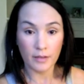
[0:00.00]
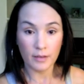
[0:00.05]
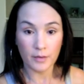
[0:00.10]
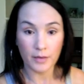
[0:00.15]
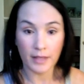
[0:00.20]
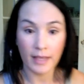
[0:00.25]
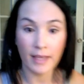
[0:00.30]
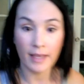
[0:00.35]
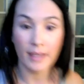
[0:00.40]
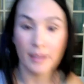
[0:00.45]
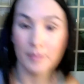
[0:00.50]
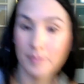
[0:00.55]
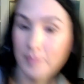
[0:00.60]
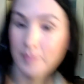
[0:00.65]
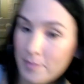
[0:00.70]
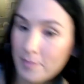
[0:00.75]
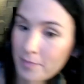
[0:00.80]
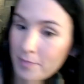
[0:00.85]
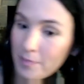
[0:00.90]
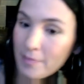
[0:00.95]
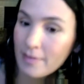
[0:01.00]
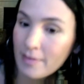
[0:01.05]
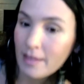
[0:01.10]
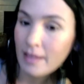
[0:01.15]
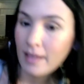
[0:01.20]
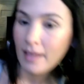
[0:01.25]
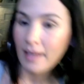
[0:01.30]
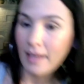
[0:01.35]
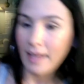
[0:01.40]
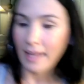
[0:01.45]
Okay.
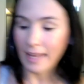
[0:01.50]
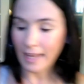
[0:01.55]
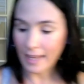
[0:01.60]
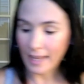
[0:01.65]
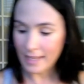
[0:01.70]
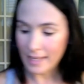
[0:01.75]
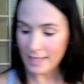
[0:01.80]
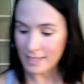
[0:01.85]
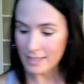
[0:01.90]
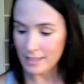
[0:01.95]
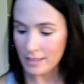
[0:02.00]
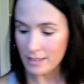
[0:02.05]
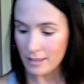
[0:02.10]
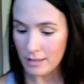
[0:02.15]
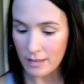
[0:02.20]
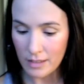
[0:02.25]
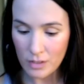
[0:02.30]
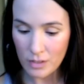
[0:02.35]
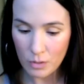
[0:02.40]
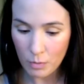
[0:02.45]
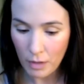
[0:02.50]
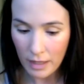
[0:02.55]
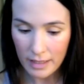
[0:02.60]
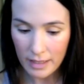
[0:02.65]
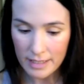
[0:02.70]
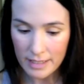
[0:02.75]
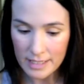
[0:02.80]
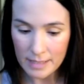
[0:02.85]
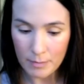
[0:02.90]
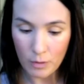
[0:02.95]
And this will probably
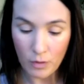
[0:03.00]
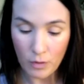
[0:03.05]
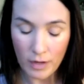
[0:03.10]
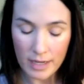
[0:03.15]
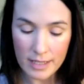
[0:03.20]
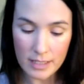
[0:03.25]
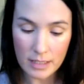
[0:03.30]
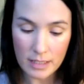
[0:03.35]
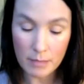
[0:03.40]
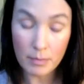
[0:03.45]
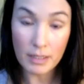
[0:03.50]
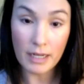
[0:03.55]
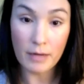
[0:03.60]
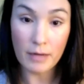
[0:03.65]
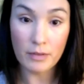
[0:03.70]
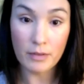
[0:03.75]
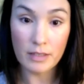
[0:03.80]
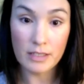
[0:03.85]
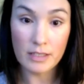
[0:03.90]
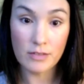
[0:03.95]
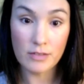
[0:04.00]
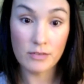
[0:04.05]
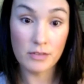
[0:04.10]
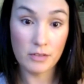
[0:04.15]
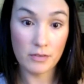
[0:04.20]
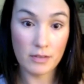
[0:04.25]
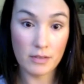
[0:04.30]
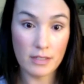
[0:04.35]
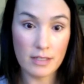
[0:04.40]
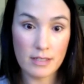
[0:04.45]
seem crazy, but I really do
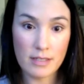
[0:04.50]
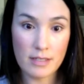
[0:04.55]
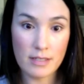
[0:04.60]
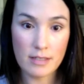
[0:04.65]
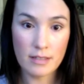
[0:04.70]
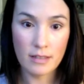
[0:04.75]
this.